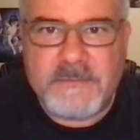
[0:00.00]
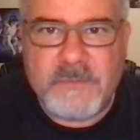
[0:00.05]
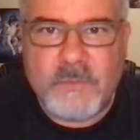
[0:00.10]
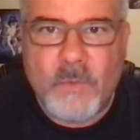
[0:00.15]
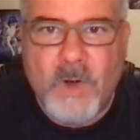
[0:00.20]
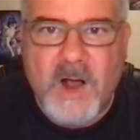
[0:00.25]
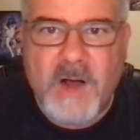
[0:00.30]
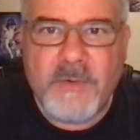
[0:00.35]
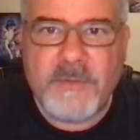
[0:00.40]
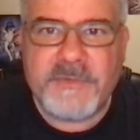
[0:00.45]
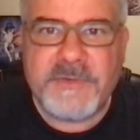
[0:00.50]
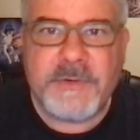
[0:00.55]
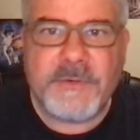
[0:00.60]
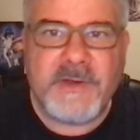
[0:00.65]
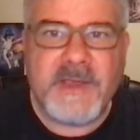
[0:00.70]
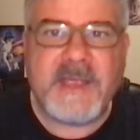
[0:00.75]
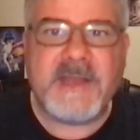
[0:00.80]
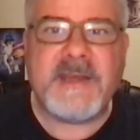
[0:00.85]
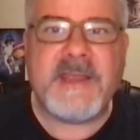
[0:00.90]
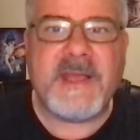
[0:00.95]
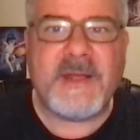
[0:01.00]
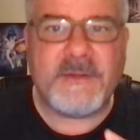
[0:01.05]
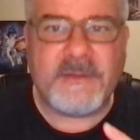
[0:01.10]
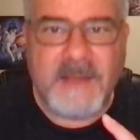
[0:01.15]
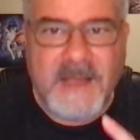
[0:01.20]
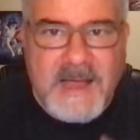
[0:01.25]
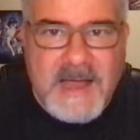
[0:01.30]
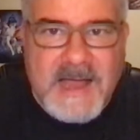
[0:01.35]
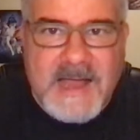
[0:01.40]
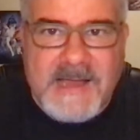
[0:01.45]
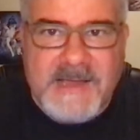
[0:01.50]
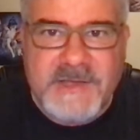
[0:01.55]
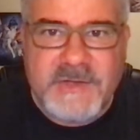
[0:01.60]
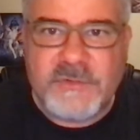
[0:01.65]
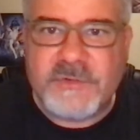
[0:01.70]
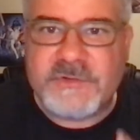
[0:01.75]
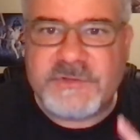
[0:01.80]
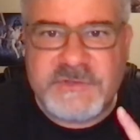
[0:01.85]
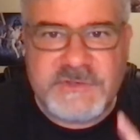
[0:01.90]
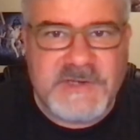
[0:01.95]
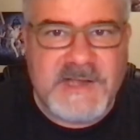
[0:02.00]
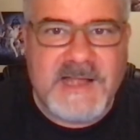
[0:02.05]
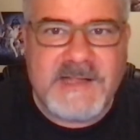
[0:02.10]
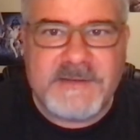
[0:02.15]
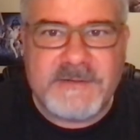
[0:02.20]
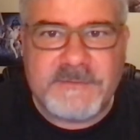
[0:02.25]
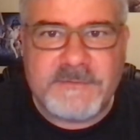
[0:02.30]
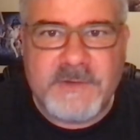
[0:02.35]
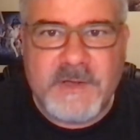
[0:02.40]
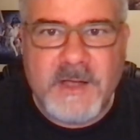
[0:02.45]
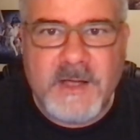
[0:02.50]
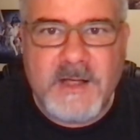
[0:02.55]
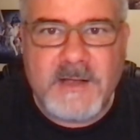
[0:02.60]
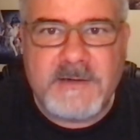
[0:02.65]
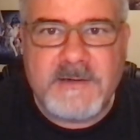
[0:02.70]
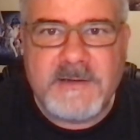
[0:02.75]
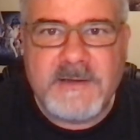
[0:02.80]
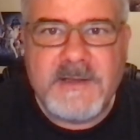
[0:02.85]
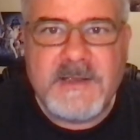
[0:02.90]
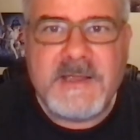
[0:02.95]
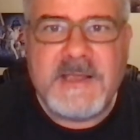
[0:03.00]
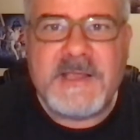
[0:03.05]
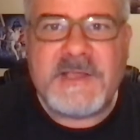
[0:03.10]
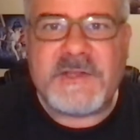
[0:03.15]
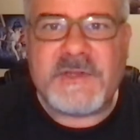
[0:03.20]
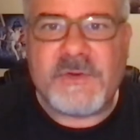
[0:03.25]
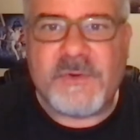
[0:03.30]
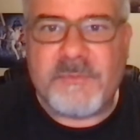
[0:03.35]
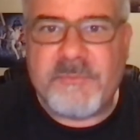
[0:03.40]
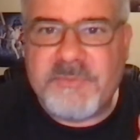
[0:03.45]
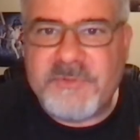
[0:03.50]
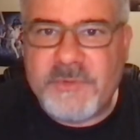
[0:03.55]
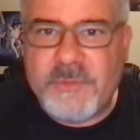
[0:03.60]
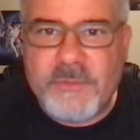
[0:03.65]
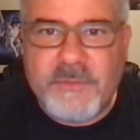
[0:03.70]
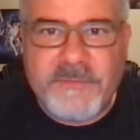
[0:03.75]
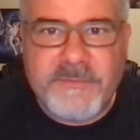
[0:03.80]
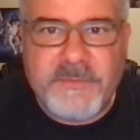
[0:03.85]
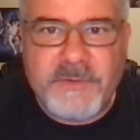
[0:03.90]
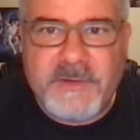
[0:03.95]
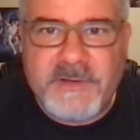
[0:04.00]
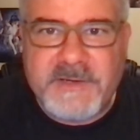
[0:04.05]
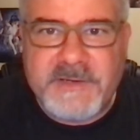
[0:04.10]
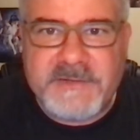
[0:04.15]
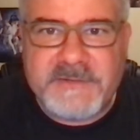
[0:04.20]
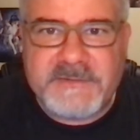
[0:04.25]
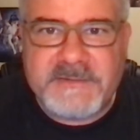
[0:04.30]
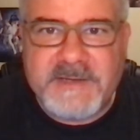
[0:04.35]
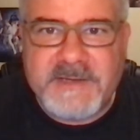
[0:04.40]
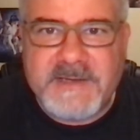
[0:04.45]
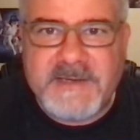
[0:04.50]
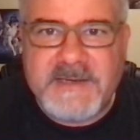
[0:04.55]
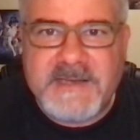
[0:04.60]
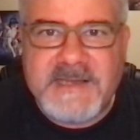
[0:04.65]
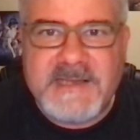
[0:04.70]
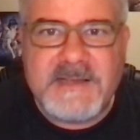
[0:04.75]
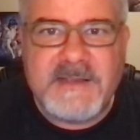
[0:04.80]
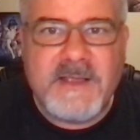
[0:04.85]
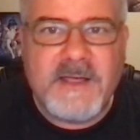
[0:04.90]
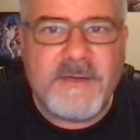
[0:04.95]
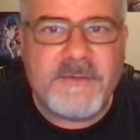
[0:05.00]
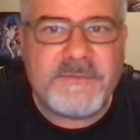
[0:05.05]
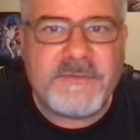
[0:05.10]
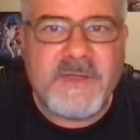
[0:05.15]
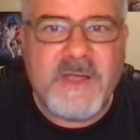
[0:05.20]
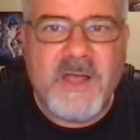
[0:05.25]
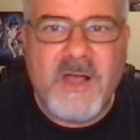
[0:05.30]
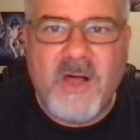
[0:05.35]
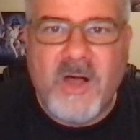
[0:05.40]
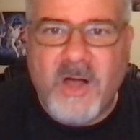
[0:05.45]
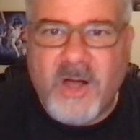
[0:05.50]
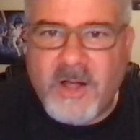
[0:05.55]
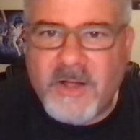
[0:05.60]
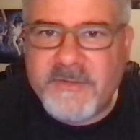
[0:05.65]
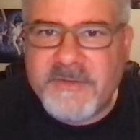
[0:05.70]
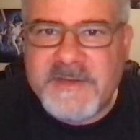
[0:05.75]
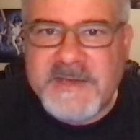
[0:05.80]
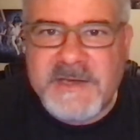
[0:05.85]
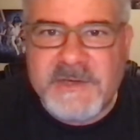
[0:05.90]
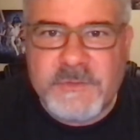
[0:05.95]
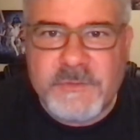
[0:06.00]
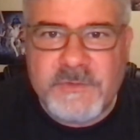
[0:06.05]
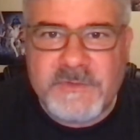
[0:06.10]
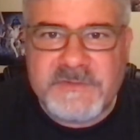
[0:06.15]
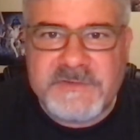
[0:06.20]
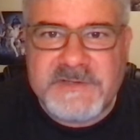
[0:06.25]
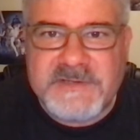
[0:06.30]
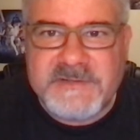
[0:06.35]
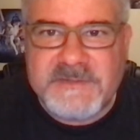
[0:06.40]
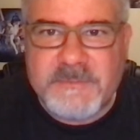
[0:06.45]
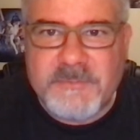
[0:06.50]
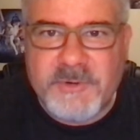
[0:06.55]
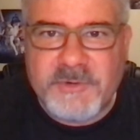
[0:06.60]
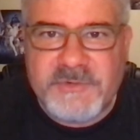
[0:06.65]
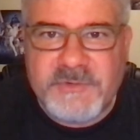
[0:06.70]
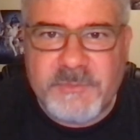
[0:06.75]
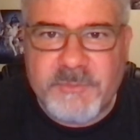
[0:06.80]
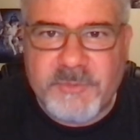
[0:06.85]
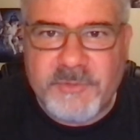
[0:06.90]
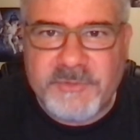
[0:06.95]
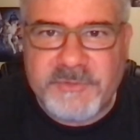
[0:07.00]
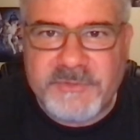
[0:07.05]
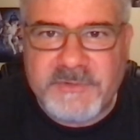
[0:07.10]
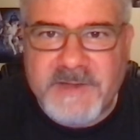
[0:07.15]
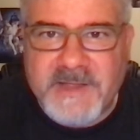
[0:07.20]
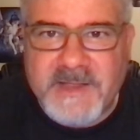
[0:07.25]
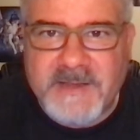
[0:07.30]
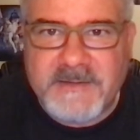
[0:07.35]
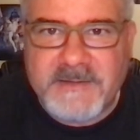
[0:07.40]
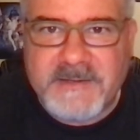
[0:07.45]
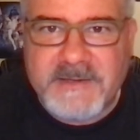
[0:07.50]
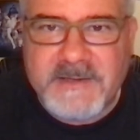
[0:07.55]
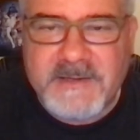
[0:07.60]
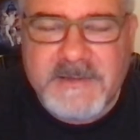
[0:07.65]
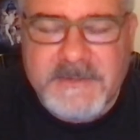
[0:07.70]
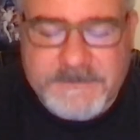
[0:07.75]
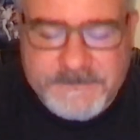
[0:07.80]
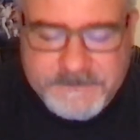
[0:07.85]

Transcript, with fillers: Walk with your head held high. You're a child of God. You're beautiful in His sight. He loves all the intricacies about your personality.